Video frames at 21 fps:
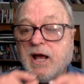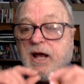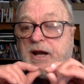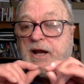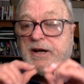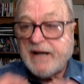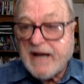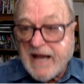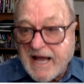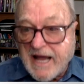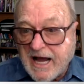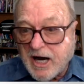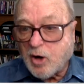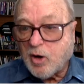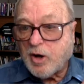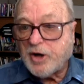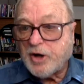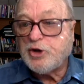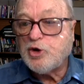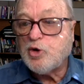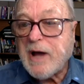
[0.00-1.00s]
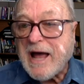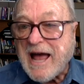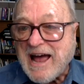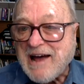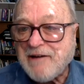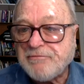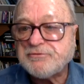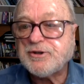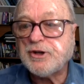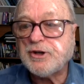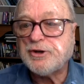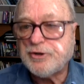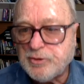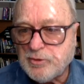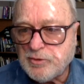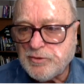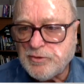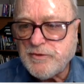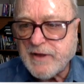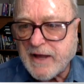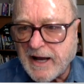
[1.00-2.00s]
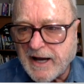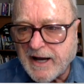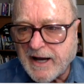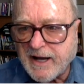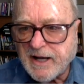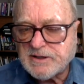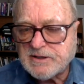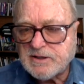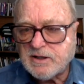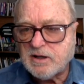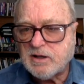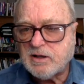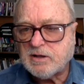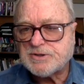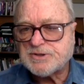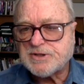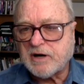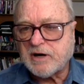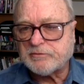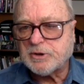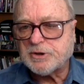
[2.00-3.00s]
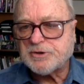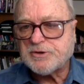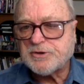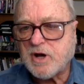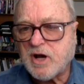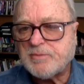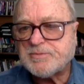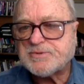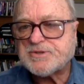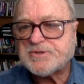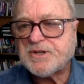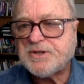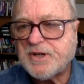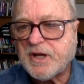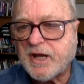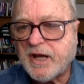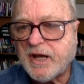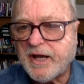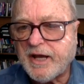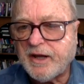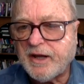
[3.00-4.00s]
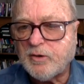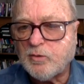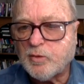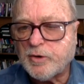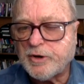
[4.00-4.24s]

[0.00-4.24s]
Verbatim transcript: Now you have to do that several times a day when